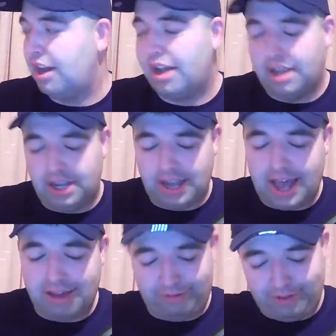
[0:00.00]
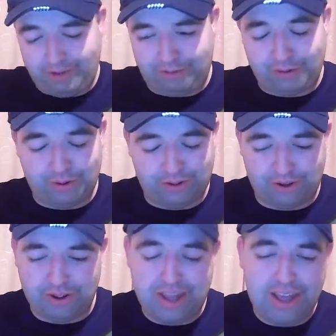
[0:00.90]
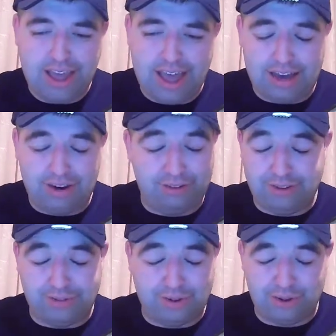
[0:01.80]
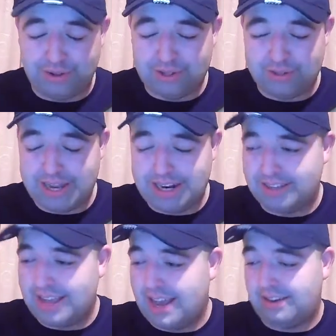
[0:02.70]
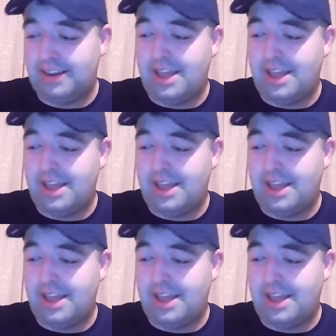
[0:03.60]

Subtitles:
I have a photo, a lovely photo as well at that,